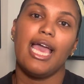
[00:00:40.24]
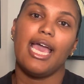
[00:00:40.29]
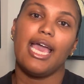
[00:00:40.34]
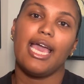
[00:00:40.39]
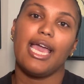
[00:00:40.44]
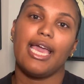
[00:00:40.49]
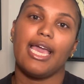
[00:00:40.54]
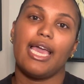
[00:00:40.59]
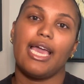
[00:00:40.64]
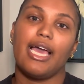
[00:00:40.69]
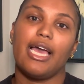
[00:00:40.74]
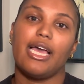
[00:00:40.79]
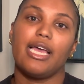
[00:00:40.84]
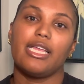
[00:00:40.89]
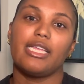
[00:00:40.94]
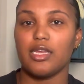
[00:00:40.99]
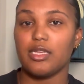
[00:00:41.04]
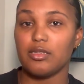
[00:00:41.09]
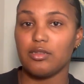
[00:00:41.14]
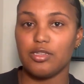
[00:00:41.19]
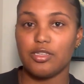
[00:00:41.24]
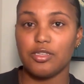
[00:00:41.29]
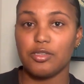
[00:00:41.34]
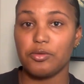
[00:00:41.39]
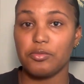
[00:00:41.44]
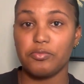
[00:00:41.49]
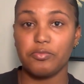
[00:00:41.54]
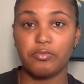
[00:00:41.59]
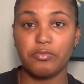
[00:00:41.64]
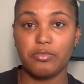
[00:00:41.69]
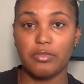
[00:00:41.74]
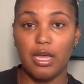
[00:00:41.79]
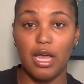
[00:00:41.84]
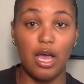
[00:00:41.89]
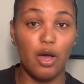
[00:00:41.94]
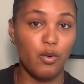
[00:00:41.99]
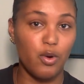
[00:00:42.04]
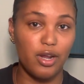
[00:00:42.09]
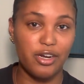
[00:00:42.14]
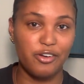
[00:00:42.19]
and it's
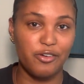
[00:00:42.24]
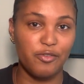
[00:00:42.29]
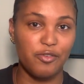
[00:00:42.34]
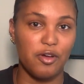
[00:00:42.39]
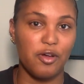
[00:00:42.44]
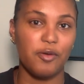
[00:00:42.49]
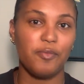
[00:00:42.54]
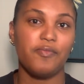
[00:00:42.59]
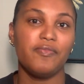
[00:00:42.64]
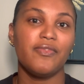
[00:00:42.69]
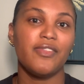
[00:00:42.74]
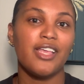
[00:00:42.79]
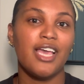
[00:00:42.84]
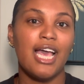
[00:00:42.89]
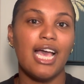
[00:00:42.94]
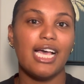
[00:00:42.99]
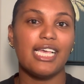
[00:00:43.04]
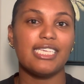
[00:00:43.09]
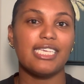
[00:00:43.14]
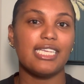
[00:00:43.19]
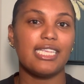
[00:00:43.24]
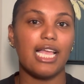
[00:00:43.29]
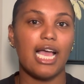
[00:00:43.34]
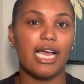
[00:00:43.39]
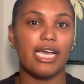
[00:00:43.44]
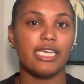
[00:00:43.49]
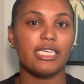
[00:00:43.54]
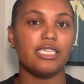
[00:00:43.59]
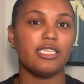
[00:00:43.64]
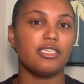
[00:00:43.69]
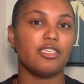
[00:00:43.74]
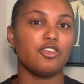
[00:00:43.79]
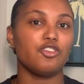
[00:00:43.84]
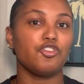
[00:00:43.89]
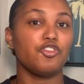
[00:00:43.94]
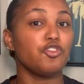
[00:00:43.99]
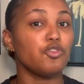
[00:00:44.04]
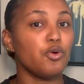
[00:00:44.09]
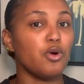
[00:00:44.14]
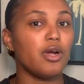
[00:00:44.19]
a waterfall. It's a nice,
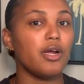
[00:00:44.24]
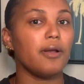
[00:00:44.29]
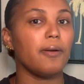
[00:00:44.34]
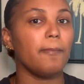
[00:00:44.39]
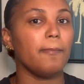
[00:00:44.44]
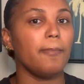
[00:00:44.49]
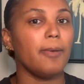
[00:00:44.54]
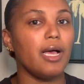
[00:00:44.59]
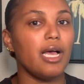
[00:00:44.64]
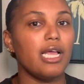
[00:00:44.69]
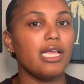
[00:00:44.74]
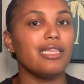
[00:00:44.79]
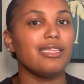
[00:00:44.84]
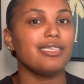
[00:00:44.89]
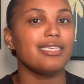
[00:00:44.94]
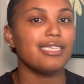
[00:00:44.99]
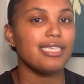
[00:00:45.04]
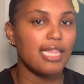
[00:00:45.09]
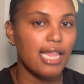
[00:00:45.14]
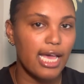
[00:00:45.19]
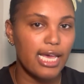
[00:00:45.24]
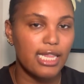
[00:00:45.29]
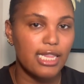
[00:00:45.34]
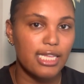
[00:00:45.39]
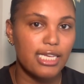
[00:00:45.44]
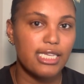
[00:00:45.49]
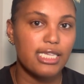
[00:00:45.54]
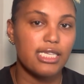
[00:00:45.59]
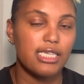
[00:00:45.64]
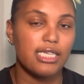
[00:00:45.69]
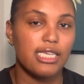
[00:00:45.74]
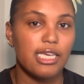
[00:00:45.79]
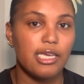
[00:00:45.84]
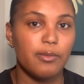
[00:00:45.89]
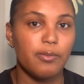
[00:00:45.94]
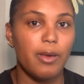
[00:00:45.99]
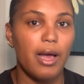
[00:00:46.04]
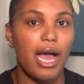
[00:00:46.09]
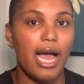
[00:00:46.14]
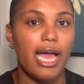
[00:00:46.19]
short, but slightly steep
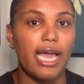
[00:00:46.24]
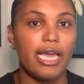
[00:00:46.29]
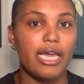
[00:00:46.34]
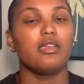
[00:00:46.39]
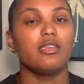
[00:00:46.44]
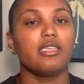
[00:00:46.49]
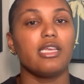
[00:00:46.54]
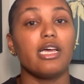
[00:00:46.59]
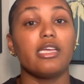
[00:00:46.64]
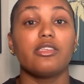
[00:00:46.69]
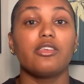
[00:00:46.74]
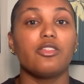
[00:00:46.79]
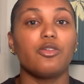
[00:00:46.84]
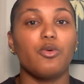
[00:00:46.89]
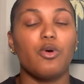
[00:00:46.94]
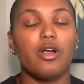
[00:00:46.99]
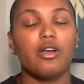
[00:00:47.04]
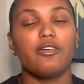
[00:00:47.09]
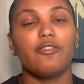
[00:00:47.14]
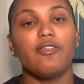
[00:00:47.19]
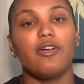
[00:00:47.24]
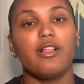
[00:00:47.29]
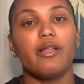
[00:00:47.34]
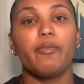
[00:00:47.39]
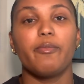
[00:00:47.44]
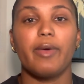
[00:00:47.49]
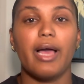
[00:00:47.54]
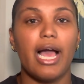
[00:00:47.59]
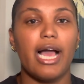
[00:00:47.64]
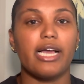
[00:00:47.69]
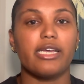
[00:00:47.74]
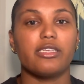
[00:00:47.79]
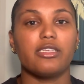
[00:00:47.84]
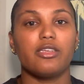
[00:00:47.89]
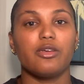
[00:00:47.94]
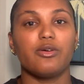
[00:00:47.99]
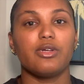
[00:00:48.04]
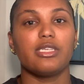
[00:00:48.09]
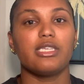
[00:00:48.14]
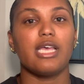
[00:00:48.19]
hike down to the waterfall and back,
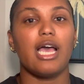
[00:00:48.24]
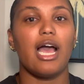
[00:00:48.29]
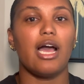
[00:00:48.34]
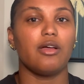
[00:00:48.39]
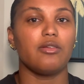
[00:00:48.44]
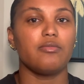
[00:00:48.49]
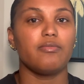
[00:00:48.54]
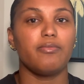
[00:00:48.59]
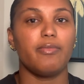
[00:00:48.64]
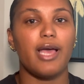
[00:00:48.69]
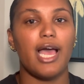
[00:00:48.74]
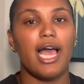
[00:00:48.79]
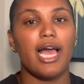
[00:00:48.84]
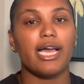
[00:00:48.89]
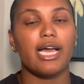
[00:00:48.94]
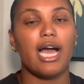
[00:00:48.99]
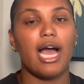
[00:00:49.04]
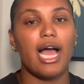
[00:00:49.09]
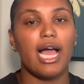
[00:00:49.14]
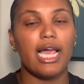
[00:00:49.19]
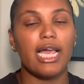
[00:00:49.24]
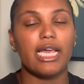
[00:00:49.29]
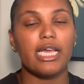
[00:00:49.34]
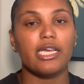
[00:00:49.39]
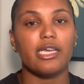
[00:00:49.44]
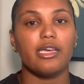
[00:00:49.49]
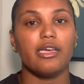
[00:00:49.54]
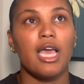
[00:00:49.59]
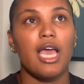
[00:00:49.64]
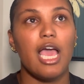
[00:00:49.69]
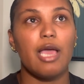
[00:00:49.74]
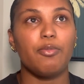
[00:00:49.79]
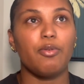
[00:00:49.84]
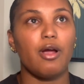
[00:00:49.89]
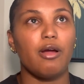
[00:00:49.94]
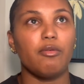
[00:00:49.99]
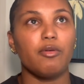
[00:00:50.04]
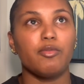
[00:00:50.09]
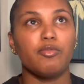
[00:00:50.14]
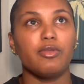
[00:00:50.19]
so it's an out and back hike. It
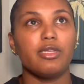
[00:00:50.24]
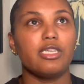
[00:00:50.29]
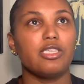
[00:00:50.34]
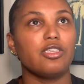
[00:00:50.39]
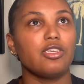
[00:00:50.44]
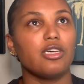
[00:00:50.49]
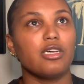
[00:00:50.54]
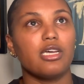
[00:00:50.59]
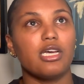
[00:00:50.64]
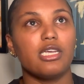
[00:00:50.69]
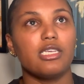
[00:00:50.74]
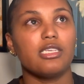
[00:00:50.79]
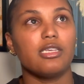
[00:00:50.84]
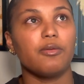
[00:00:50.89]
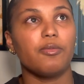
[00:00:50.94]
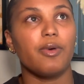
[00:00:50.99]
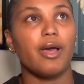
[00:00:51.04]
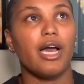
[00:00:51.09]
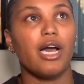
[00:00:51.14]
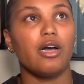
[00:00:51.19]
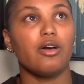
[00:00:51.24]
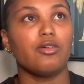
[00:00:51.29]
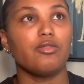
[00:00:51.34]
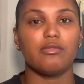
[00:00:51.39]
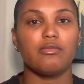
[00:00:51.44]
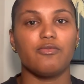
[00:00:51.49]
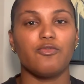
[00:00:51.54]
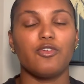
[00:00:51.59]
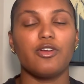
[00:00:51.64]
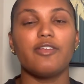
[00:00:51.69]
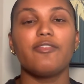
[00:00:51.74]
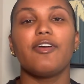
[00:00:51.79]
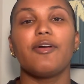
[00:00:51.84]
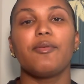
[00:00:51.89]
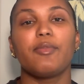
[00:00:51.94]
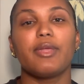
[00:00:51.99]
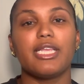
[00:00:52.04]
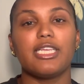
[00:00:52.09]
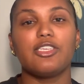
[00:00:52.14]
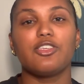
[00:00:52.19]
probably took us about 45
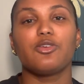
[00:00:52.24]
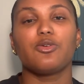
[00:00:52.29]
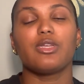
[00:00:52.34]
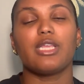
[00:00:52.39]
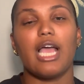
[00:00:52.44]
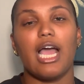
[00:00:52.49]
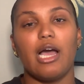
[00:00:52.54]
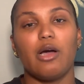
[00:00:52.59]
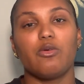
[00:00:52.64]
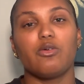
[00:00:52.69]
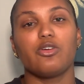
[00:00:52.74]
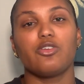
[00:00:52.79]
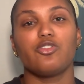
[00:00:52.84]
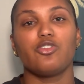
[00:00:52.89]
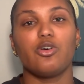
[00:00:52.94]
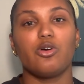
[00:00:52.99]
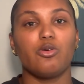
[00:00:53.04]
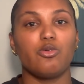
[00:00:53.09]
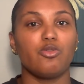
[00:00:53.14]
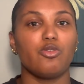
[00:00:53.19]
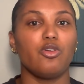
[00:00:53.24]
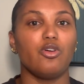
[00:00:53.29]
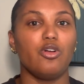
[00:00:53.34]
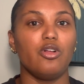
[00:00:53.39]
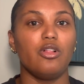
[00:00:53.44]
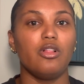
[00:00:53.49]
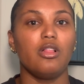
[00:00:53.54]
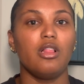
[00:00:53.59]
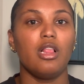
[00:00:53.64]
minutes to an hour total.